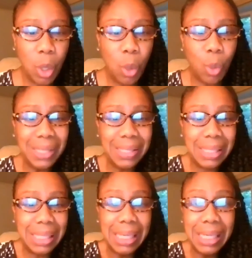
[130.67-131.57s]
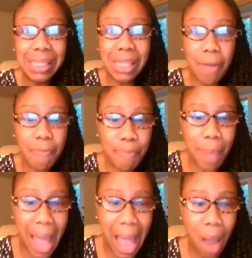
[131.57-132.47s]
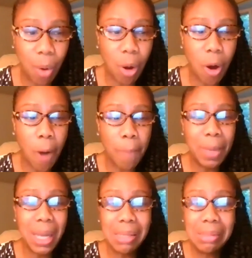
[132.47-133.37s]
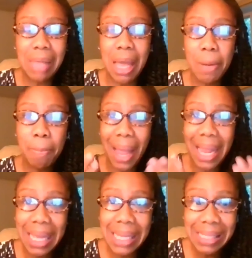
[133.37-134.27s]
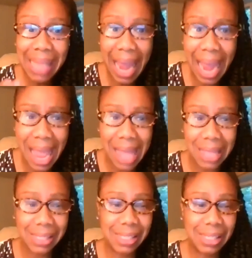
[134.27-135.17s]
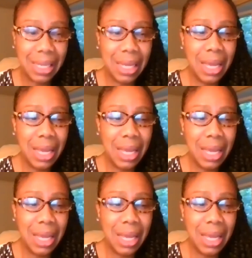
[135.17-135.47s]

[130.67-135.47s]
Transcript: What deeds of power are being done by his hands?